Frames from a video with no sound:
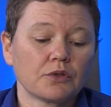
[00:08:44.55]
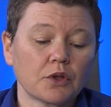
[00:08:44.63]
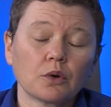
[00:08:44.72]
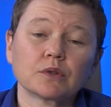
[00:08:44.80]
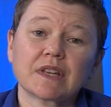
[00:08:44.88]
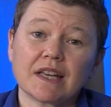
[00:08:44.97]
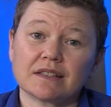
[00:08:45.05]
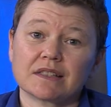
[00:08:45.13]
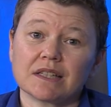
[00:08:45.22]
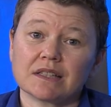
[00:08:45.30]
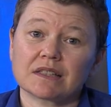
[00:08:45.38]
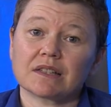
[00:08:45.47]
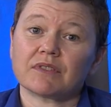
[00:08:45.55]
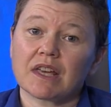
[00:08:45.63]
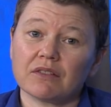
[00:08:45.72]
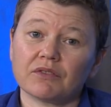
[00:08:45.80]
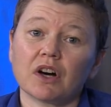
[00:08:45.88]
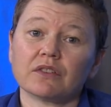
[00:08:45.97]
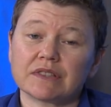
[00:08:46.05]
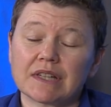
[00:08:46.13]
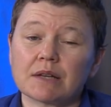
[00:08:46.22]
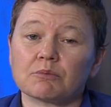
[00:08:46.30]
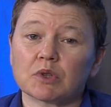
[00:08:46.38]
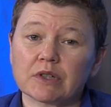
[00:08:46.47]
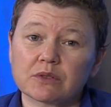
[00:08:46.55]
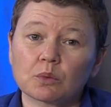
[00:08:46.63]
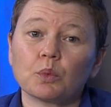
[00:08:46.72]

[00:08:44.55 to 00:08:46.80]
Those cases, if they involve state employees,